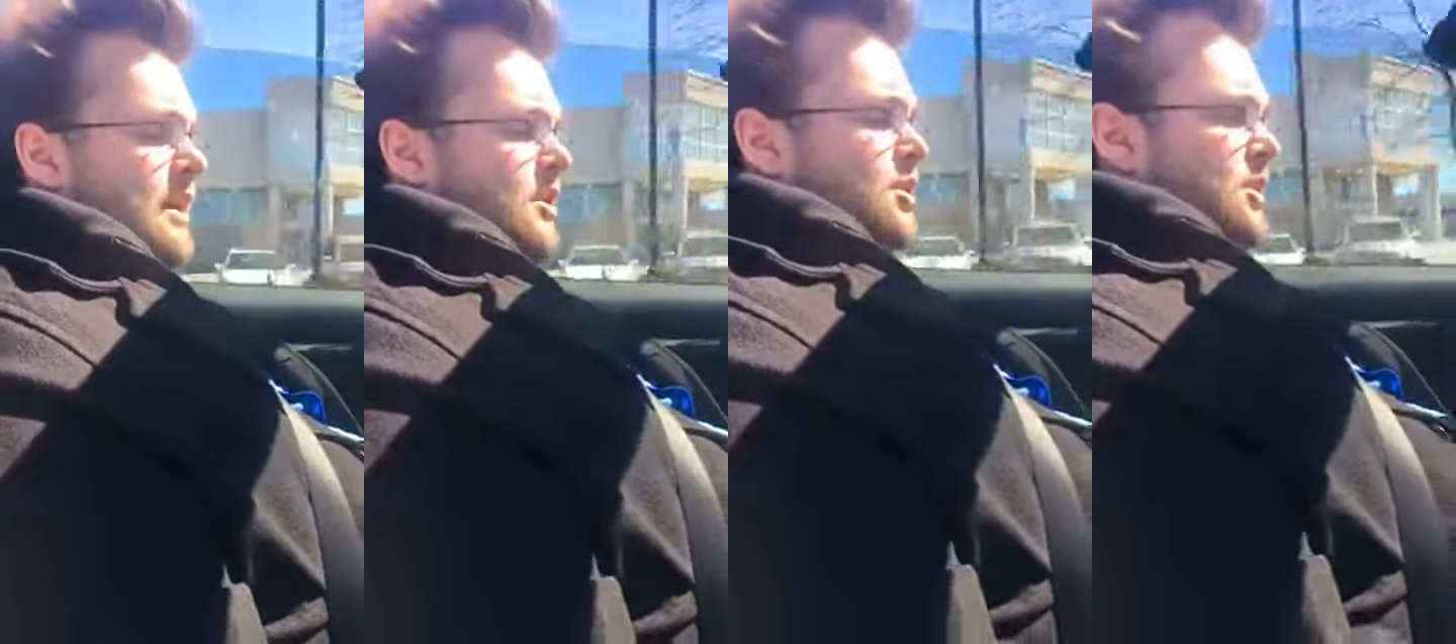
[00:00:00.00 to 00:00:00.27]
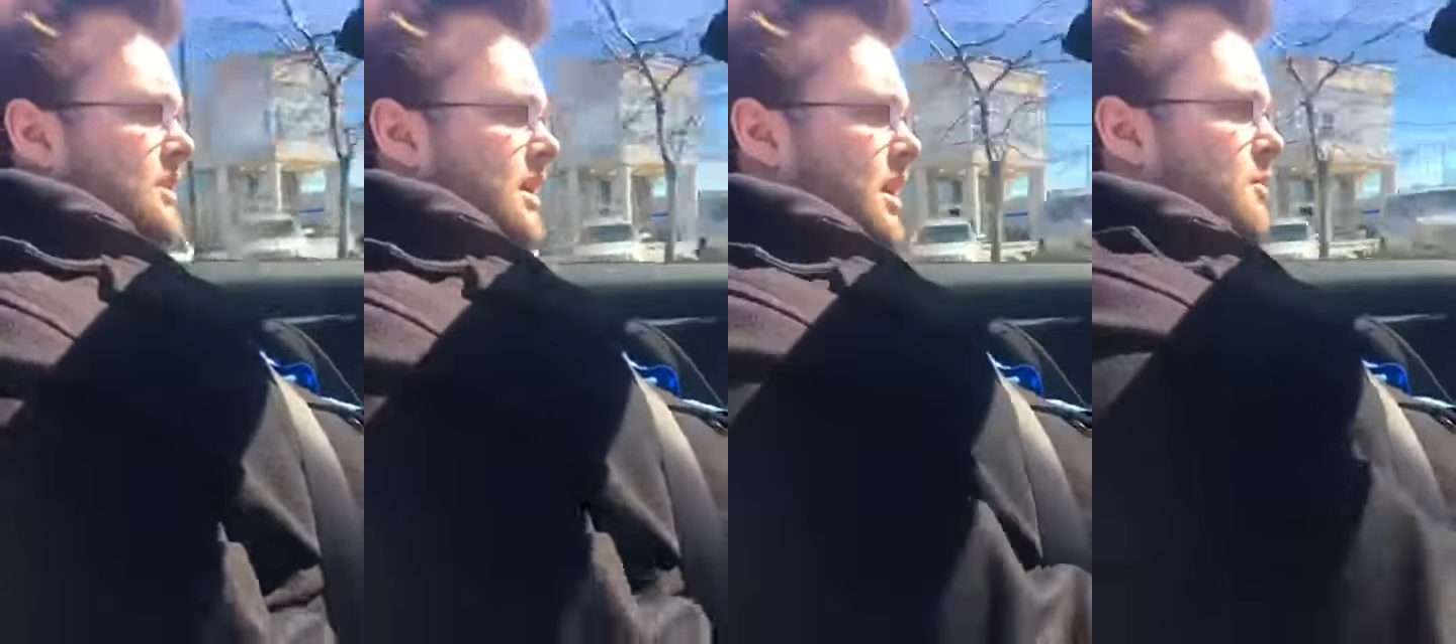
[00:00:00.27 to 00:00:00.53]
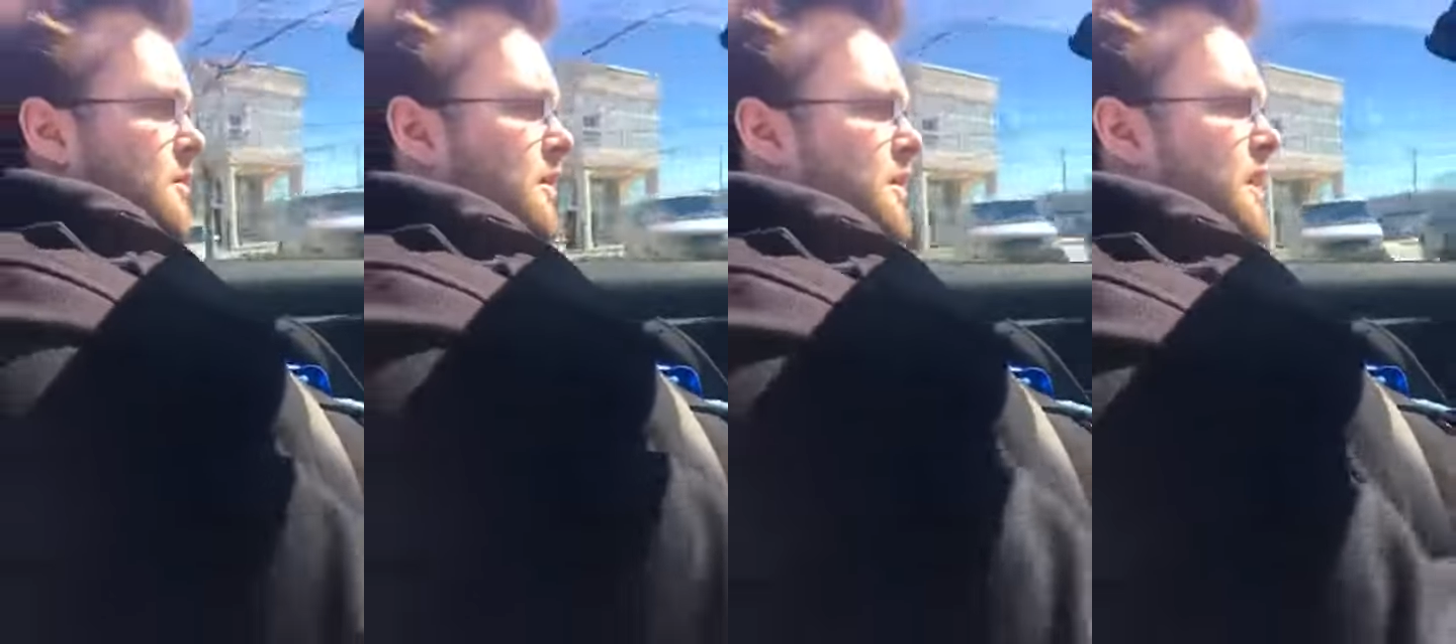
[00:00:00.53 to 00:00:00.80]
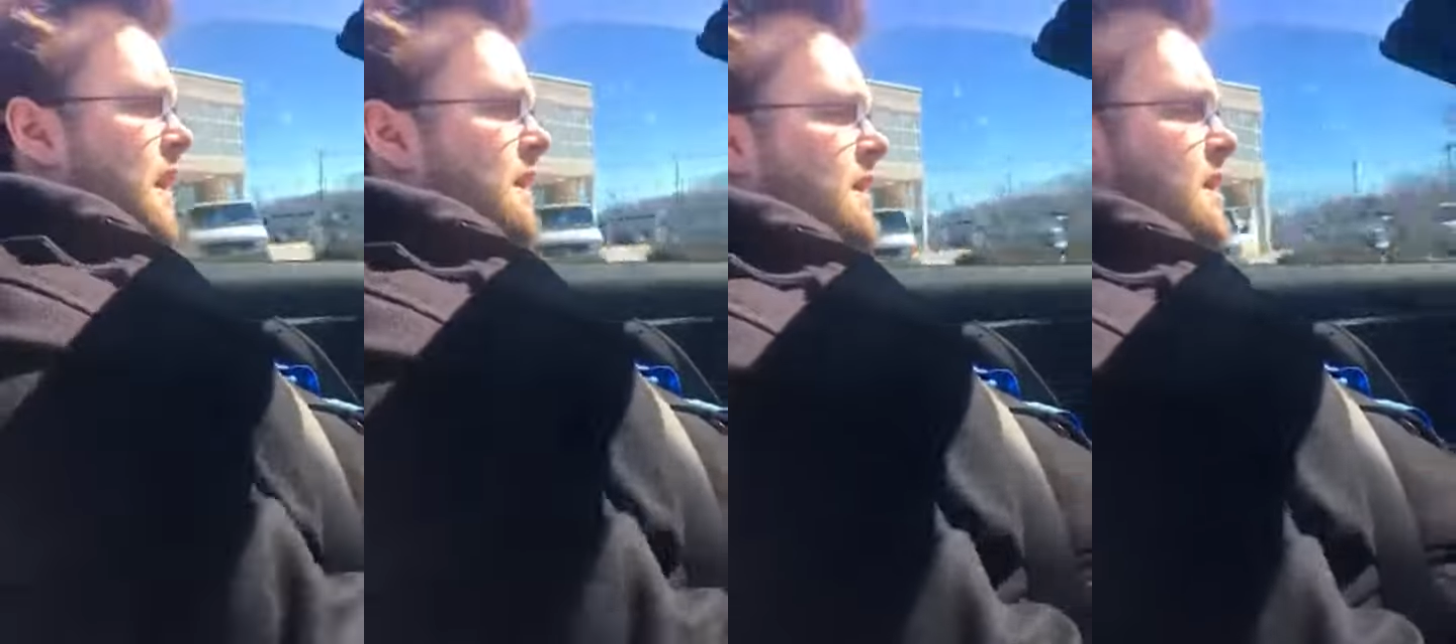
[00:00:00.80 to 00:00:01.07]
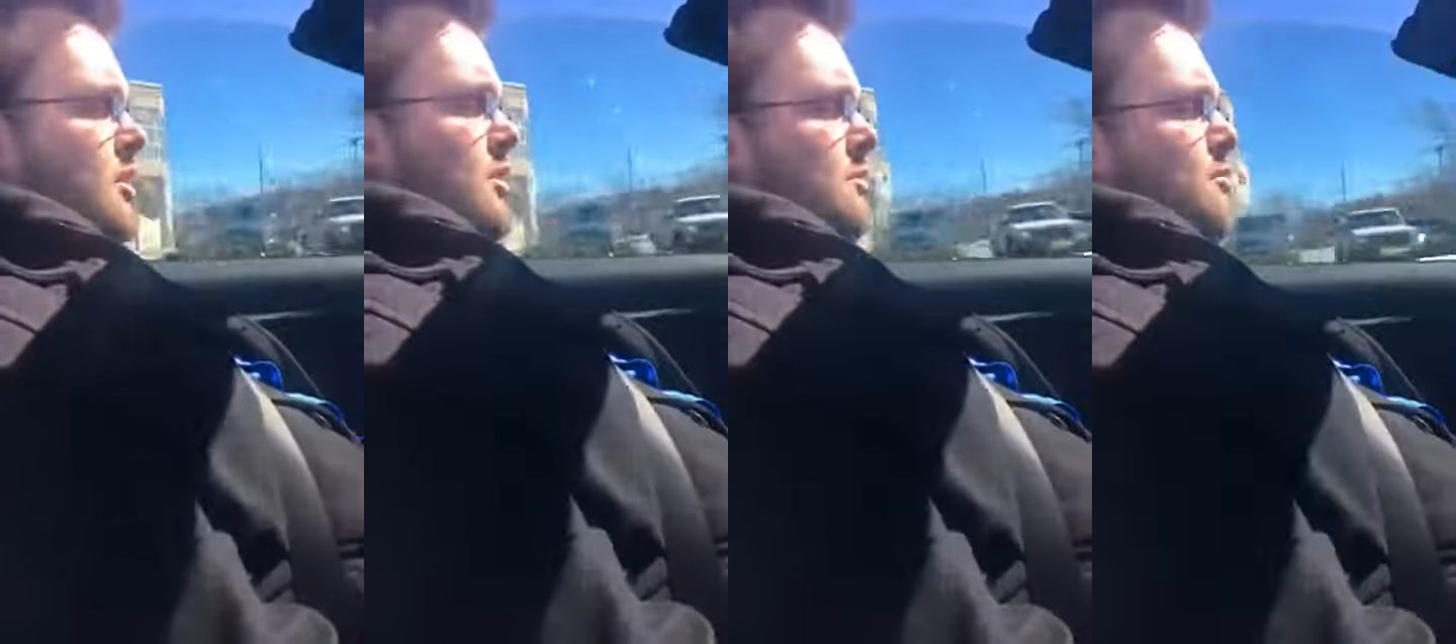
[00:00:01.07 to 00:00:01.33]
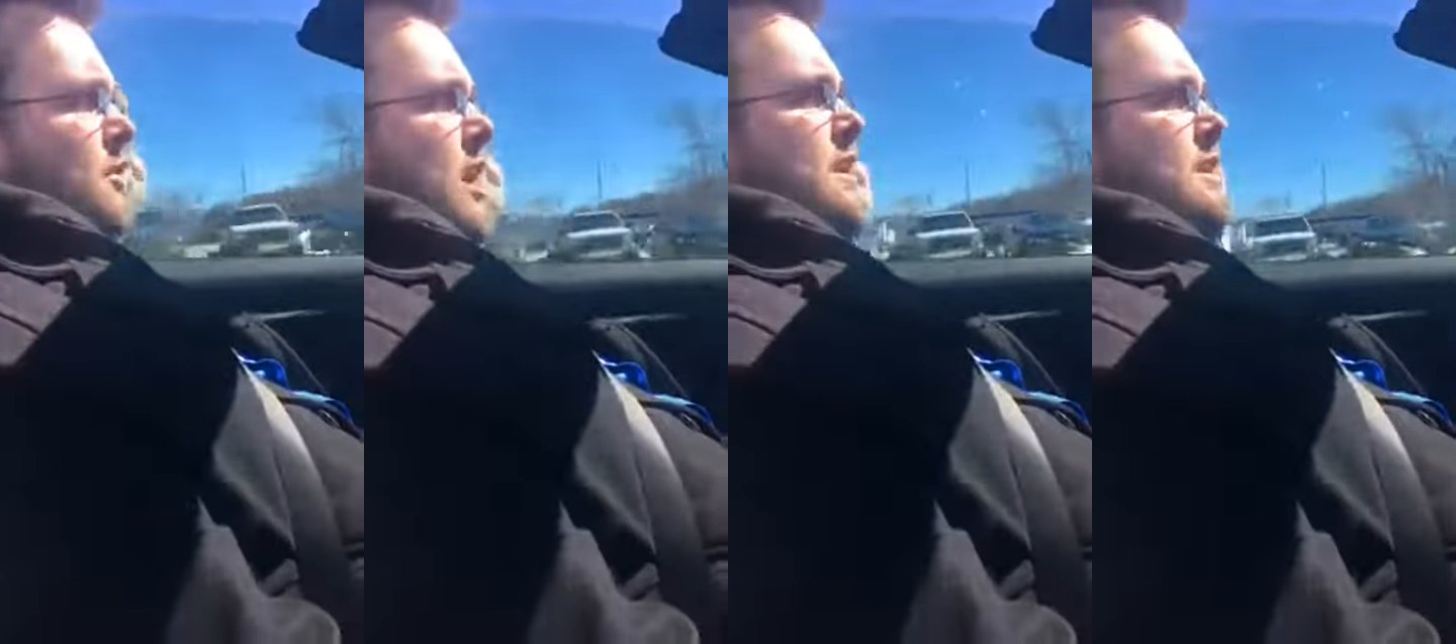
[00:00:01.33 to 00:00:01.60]
Just like with any other
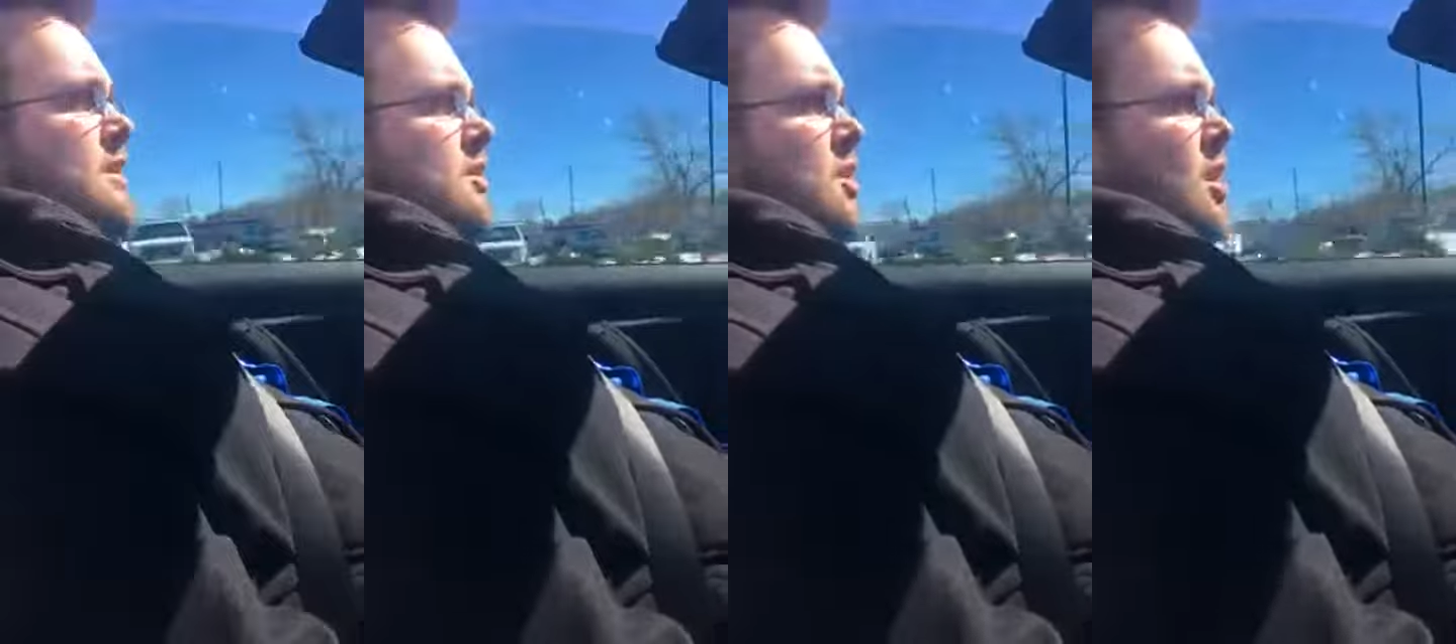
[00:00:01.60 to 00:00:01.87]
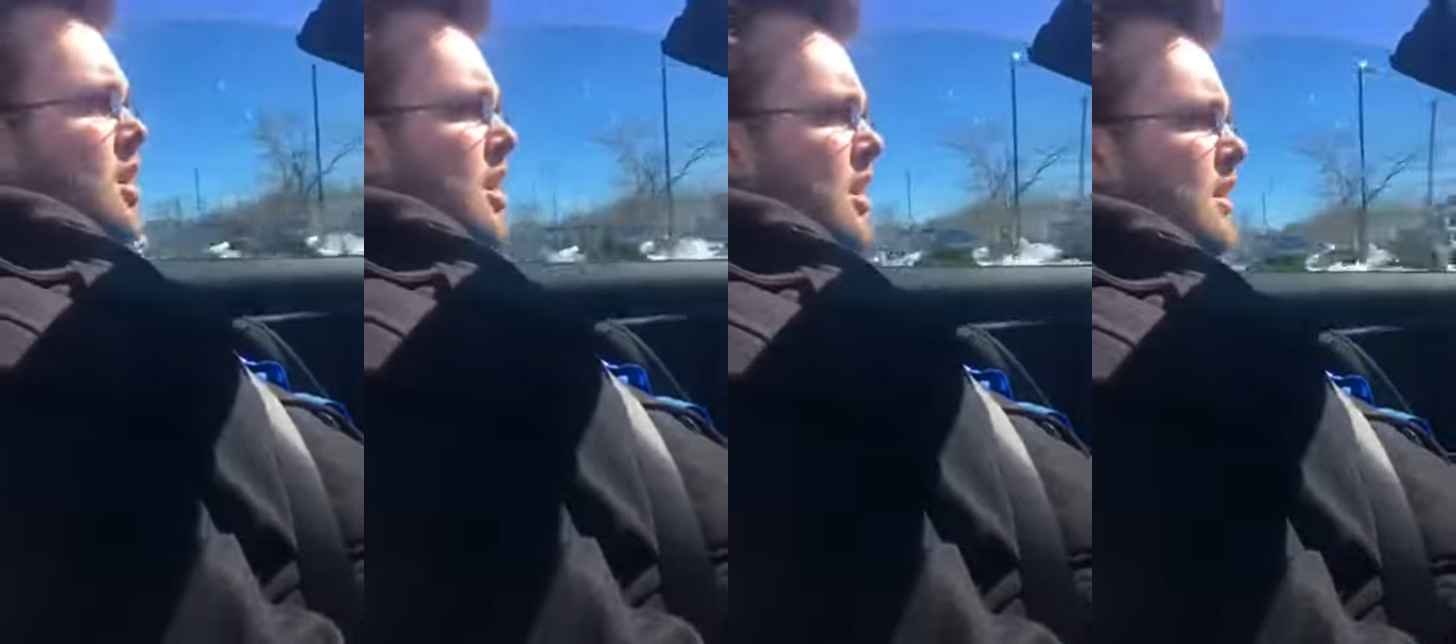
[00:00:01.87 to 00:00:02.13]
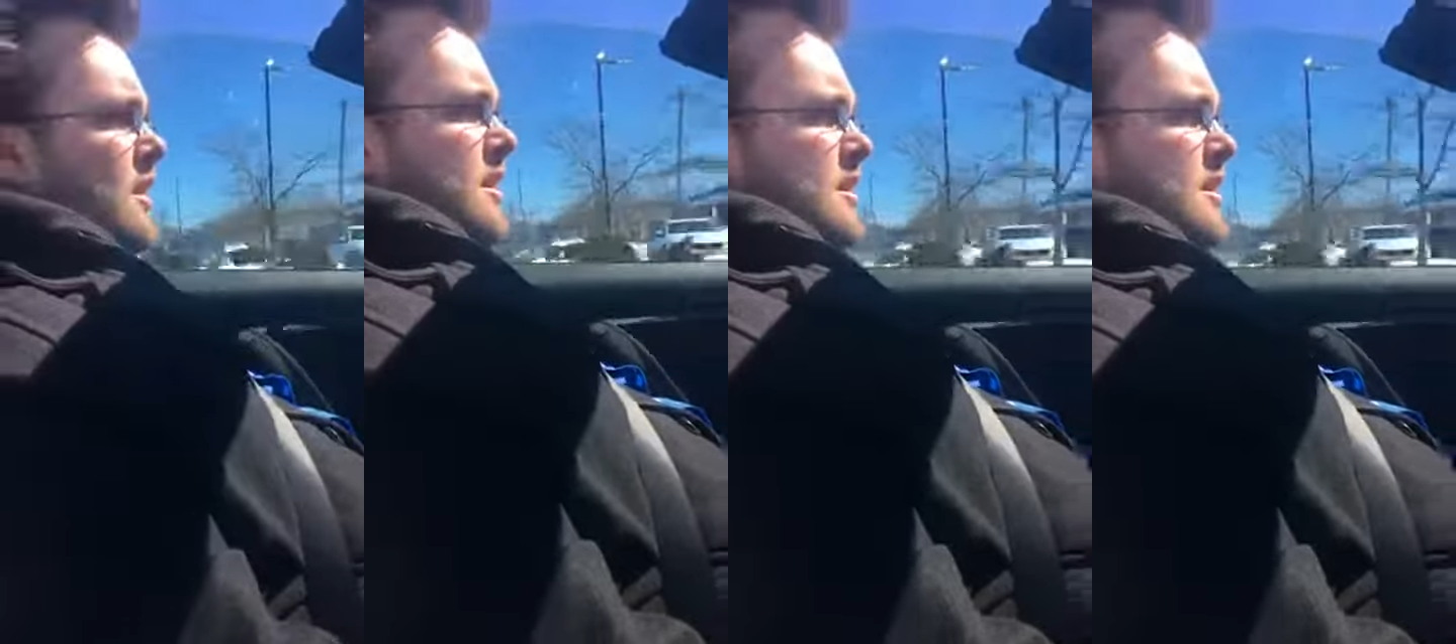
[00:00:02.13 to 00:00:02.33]
branded car,